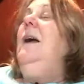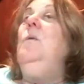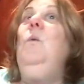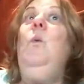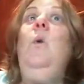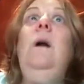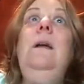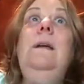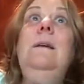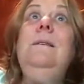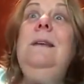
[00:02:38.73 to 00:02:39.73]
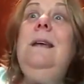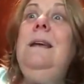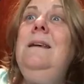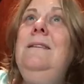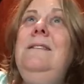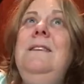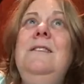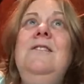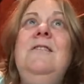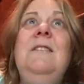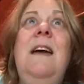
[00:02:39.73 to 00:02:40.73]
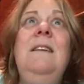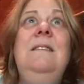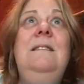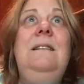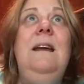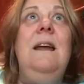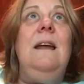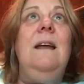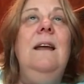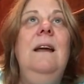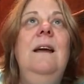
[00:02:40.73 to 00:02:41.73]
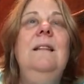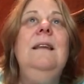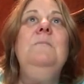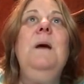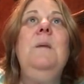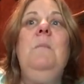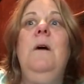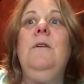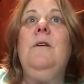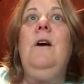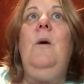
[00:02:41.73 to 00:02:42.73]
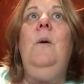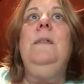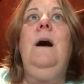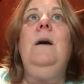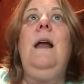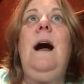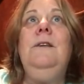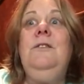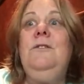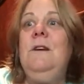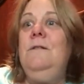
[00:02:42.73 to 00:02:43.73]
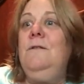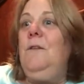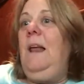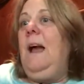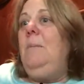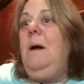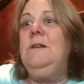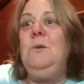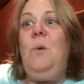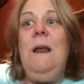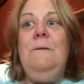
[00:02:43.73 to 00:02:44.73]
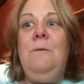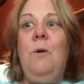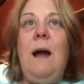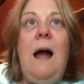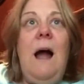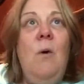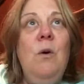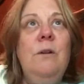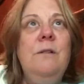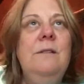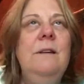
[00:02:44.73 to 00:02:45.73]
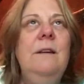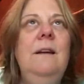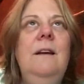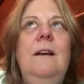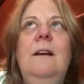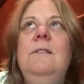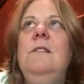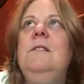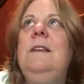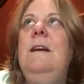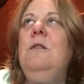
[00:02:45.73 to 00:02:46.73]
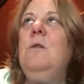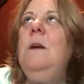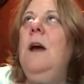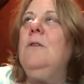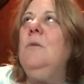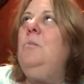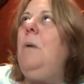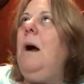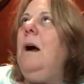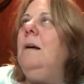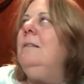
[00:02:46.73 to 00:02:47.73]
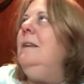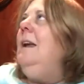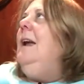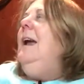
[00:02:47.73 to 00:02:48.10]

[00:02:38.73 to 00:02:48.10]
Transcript: And what is he suggesting? That my mother go without oxygen for like about 24 hours to save 300 bucks?